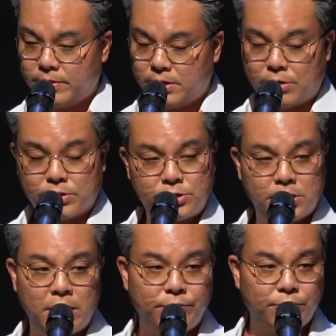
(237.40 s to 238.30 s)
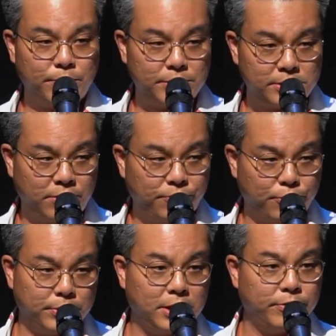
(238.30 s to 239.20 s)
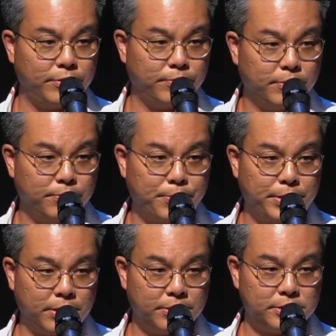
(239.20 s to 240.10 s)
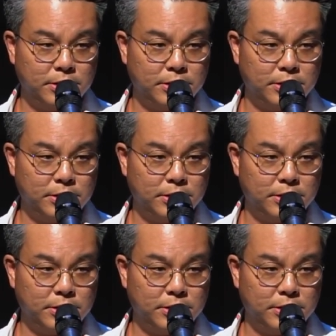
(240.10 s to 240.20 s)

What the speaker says: I was ashamed for myself for believing my peers